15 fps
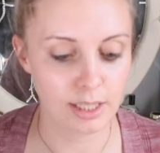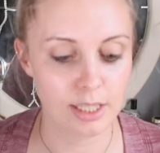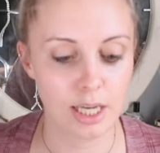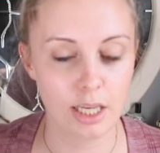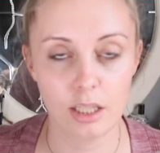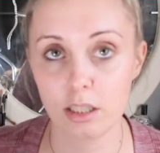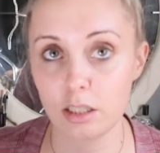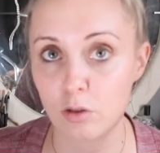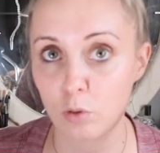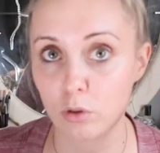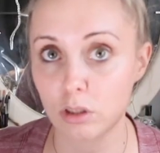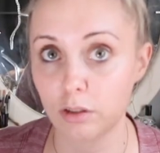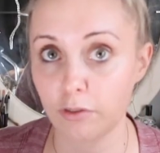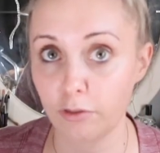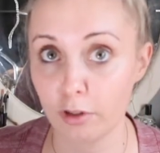and then this is
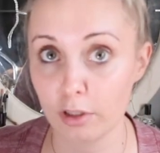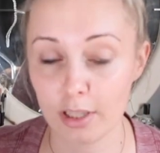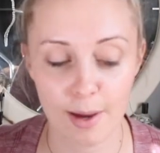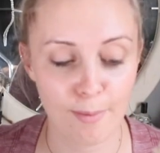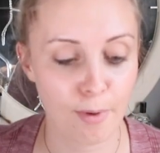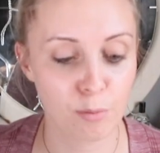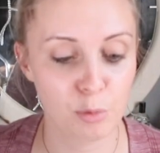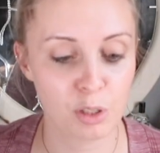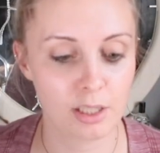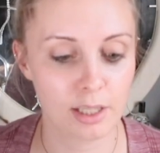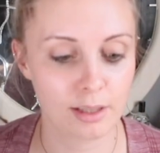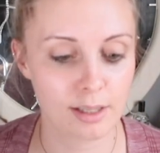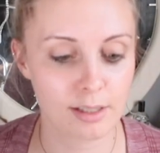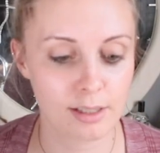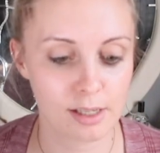also the first time I'm
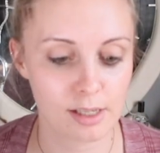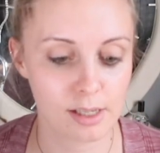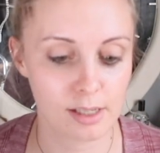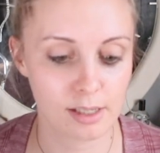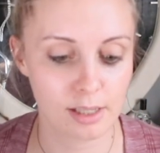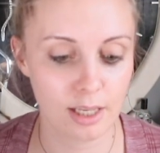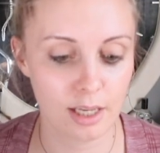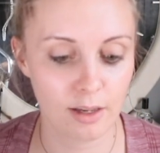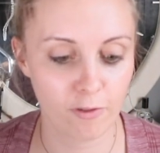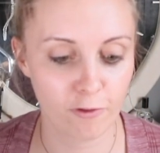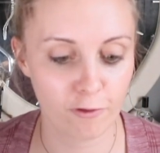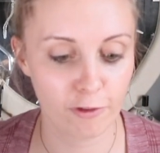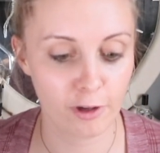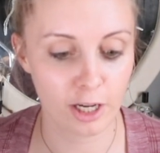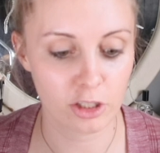using this. This is the
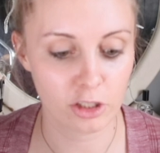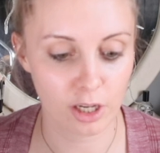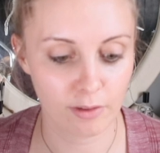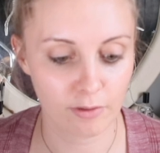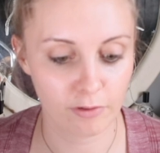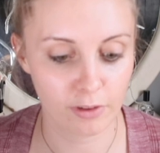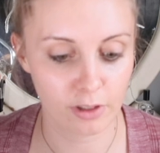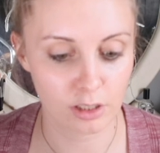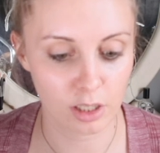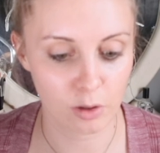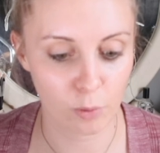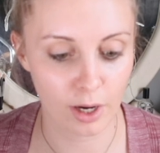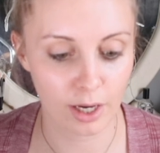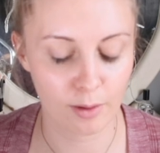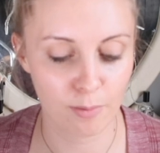Fresh and Fit
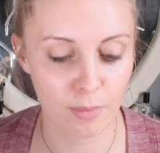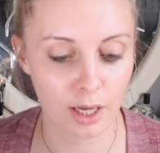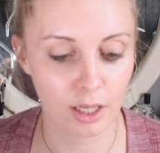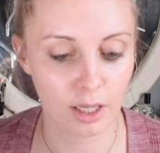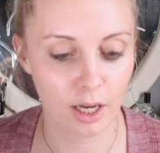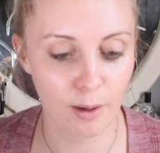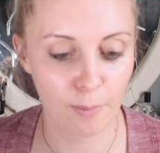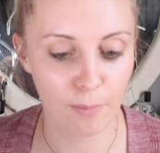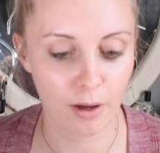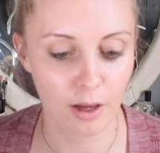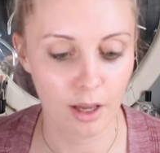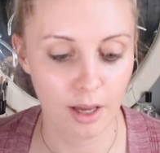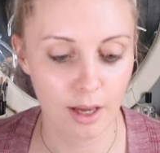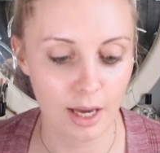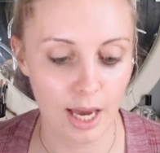Awake Makeup.
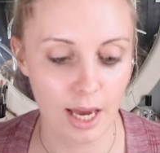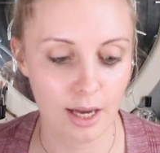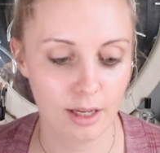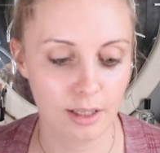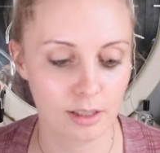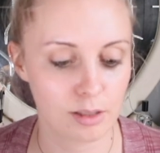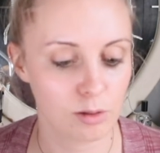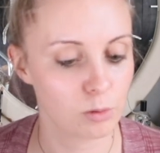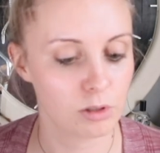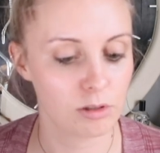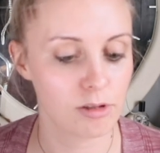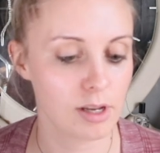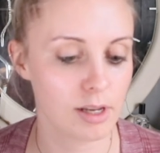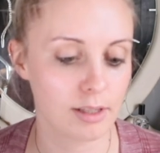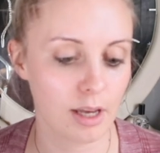And it also
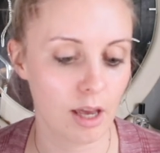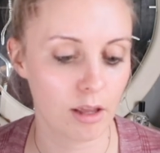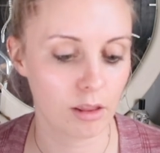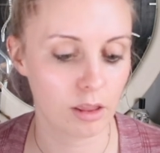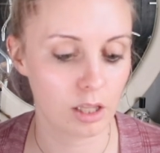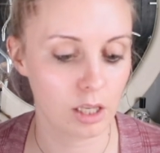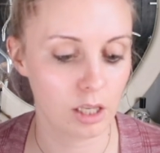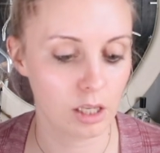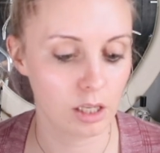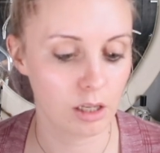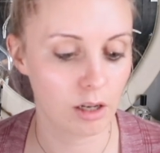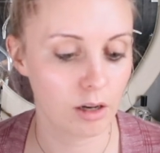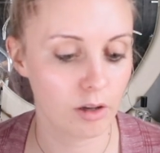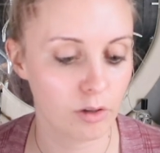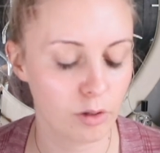says Healthy
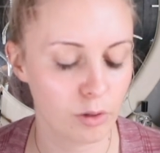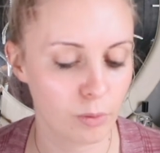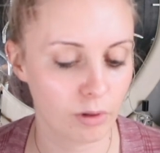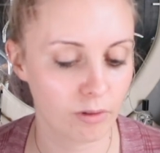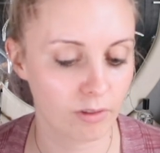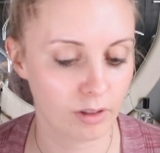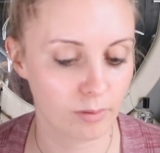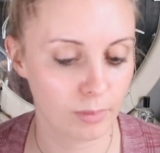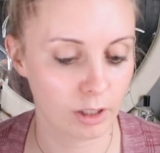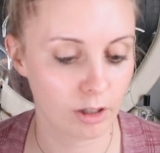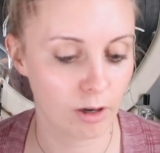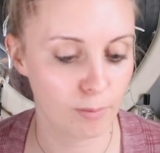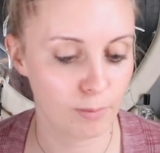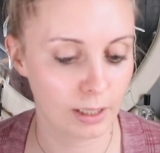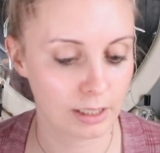Glow with vitamin
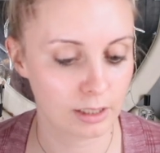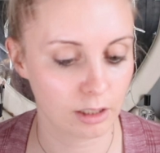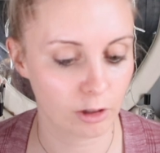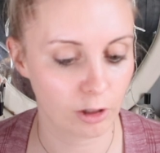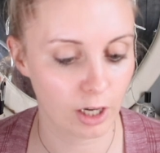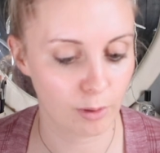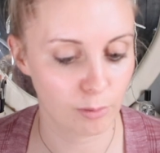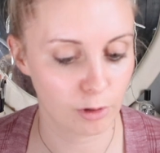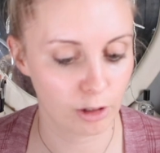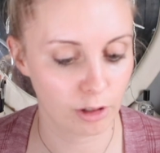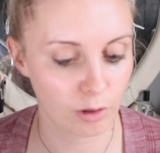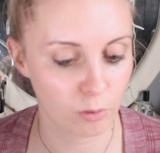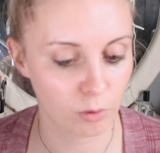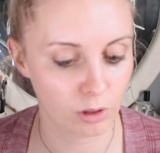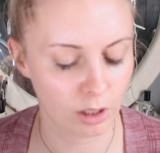complex and
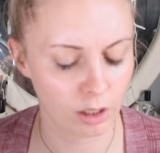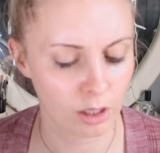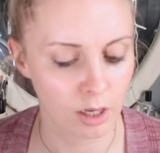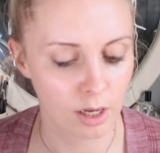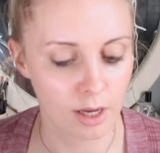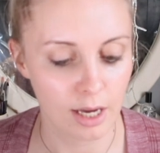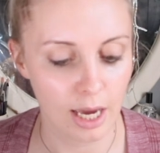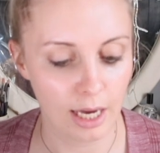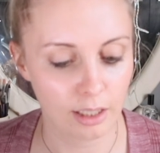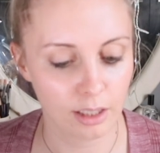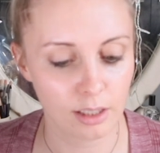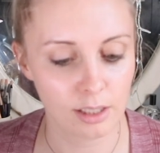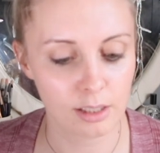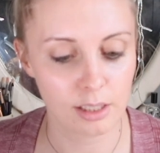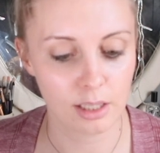cranberry water, and
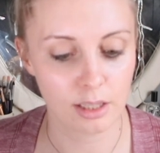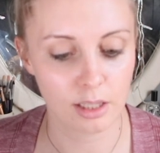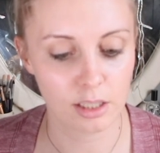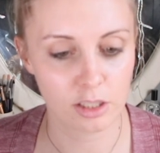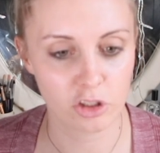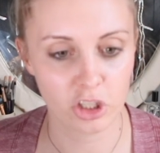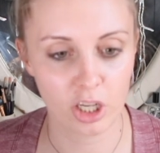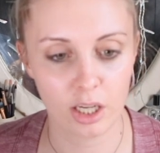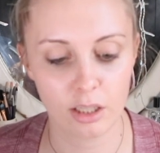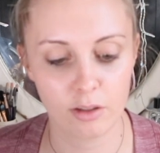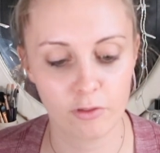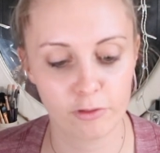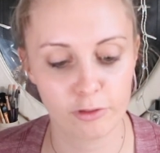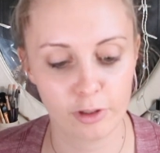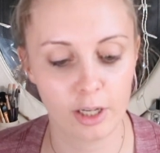it is in this shade
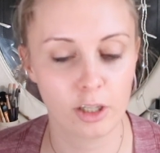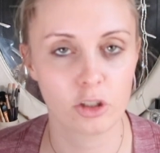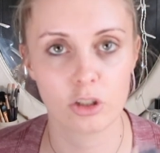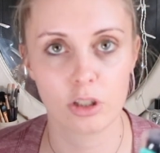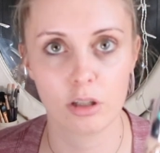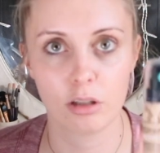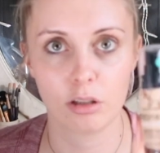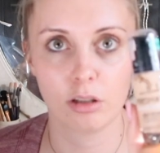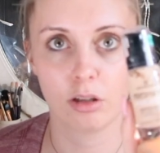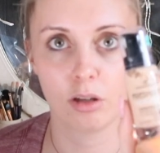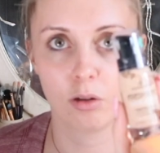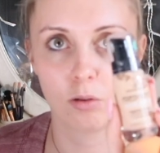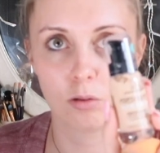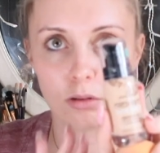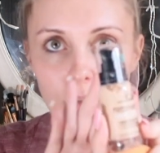Fresh
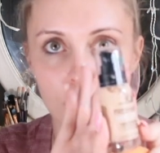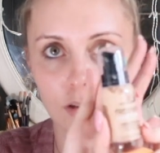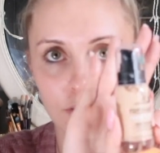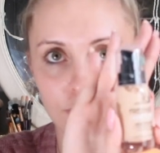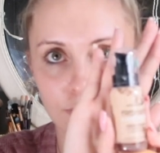Nude.